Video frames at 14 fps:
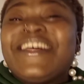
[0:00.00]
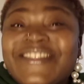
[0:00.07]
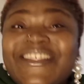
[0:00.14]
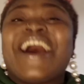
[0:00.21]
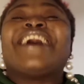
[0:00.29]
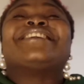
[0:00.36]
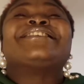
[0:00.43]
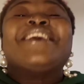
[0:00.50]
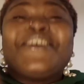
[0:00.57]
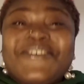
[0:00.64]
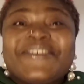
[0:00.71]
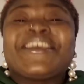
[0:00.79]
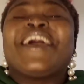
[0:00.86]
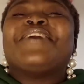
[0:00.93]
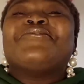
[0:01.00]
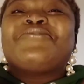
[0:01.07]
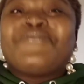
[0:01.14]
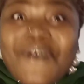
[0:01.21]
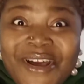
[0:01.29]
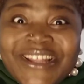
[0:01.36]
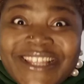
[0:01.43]
that you can
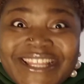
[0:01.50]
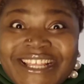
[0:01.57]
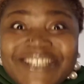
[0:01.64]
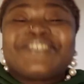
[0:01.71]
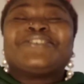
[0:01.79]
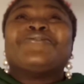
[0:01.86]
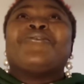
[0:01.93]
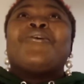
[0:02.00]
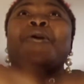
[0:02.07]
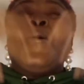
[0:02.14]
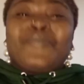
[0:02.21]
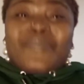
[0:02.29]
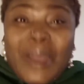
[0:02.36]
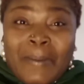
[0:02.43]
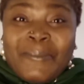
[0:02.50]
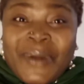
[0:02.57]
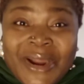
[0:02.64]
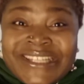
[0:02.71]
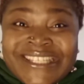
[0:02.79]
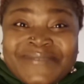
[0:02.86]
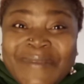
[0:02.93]
furnish your
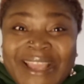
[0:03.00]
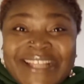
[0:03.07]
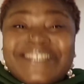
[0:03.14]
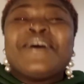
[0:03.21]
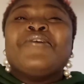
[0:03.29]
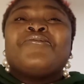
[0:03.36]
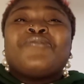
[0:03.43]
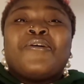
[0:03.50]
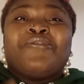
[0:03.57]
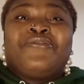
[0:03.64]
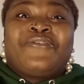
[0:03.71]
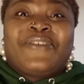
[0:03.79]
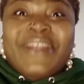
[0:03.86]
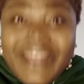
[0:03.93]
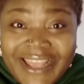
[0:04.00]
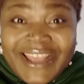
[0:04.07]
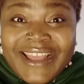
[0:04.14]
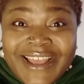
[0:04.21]
apartment for free